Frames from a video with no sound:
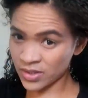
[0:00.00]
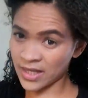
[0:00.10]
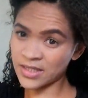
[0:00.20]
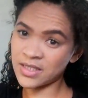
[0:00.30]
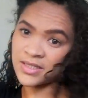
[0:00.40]

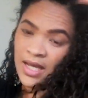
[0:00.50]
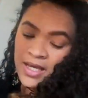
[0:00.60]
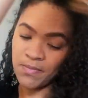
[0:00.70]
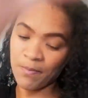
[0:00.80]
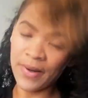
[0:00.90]
that is
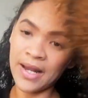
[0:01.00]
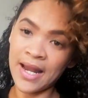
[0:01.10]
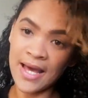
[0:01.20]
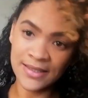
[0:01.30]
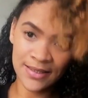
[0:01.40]
a
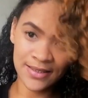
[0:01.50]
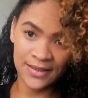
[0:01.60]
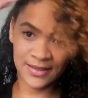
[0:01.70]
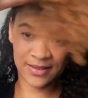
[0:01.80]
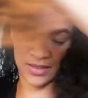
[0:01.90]

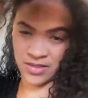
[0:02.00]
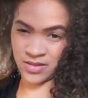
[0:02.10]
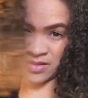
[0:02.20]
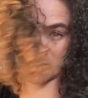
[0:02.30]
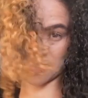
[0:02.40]
plus.
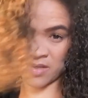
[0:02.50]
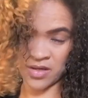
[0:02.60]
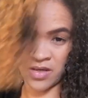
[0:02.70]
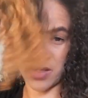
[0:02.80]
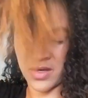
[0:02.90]

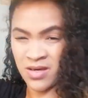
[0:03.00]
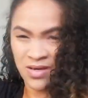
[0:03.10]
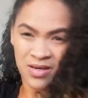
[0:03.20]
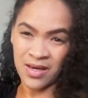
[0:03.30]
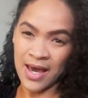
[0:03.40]

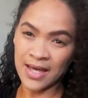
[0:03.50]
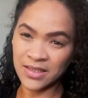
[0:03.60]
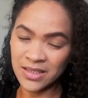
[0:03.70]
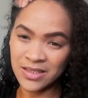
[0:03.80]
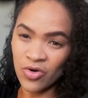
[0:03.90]
I
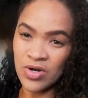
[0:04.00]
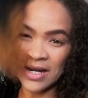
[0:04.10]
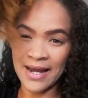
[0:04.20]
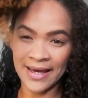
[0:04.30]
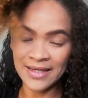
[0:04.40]
just
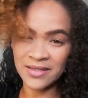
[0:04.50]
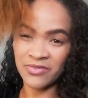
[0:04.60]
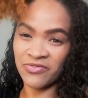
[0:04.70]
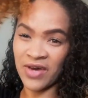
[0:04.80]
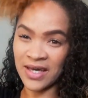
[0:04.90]
don't like the
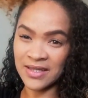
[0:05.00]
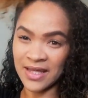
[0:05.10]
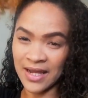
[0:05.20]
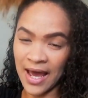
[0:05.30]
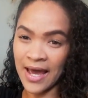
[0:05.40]
fact
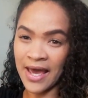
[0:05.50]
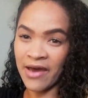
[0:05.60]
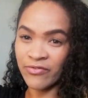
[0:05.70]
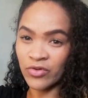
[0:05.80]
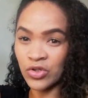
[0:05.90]
that I
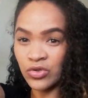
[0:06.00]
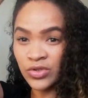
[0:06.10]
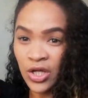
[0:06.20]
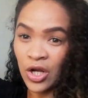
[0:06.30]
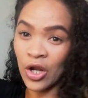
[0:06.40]
have to
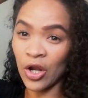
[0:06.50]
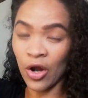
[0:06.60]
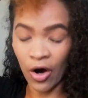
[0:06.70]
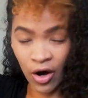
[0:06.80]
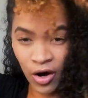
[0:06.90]
use a
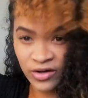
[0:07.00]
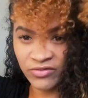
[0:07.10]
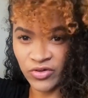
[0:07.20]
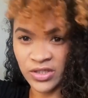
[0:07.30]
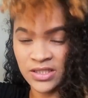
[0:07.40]
lot
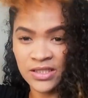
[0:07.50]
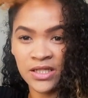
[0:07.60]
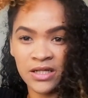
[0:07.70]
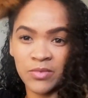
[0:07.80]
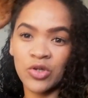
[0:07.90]
of
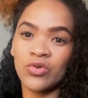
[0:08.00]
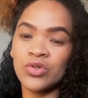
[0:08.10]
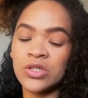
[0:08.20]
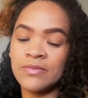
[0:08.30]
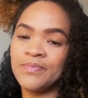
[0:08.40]
conditioner,
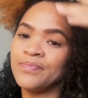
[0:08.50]
because